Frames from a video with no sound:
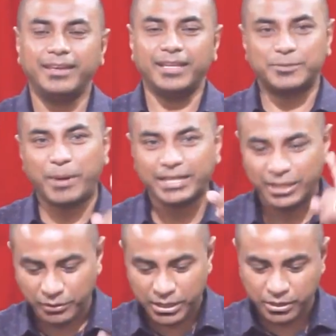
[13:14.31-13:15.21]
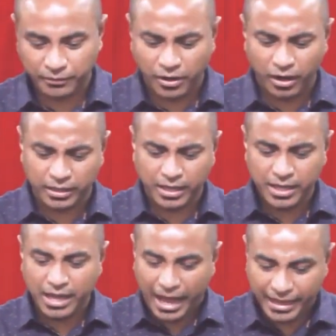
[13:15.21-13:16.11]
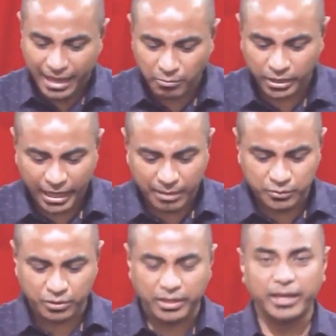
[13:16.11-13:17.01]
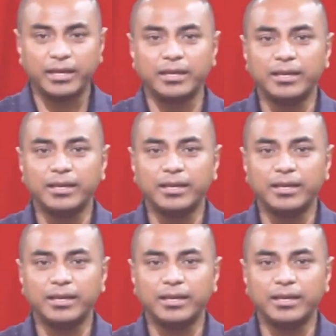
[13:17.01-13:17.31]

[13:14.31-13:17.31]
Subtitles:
It's by the grace of God, I am what I am today.